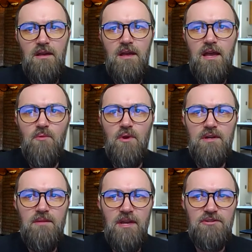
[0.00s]
And we want
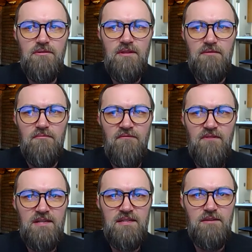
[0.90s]
to make sure that it
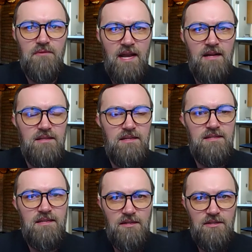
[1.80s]
reflects the
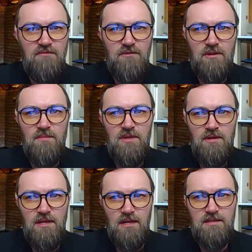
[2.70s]
realities in each of your
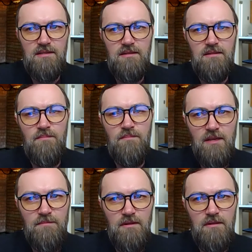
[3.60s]
communities, the
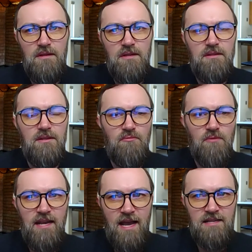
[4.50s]
people, the
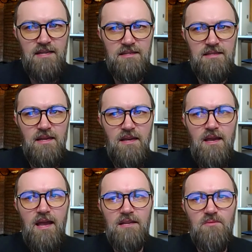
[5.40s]
great assets,
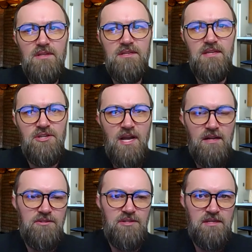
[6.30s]
as well as the
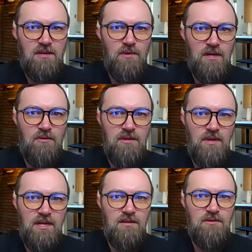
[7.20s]
challenges that we know that we
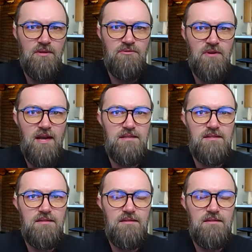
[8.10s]
need to address.